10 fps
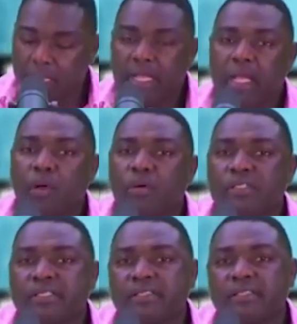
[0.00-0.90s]
It
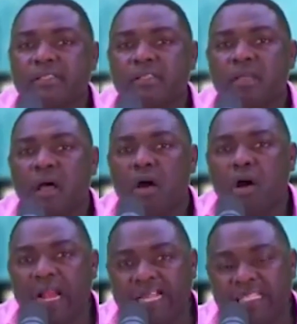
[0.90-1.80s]
was
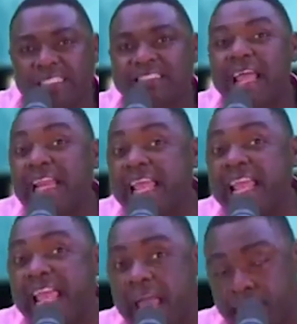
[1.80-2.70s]
organized at 10
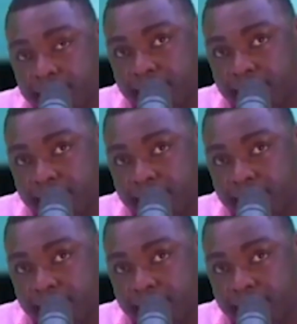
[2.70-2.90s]
a.m.